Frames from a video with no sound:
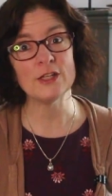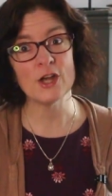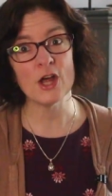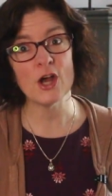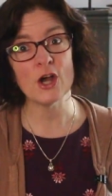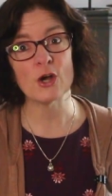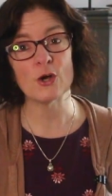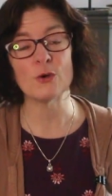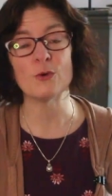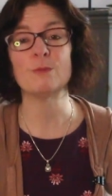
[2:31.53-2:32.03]

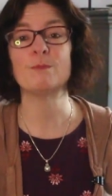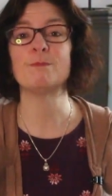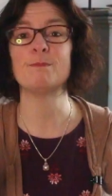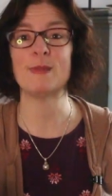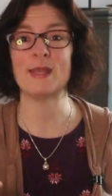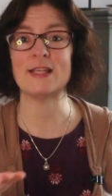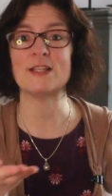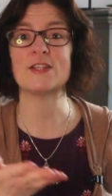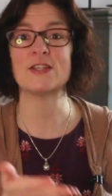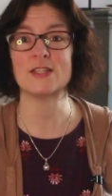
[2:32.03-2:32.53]
know
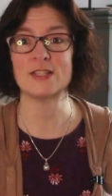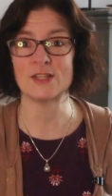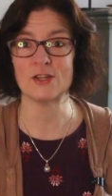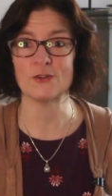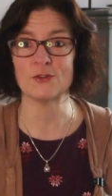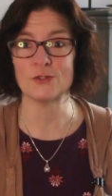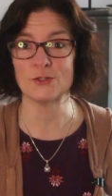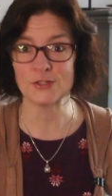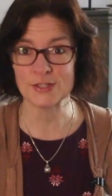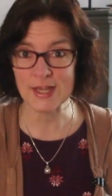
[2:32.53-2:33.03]
makes a
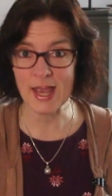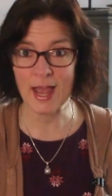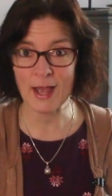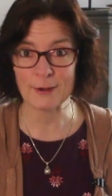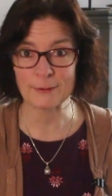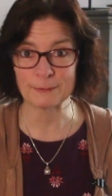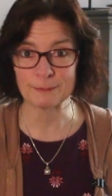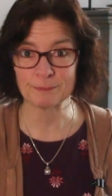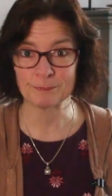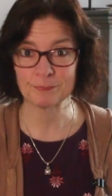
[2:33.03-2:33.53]
certain
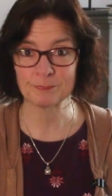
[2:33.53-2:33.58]
sound.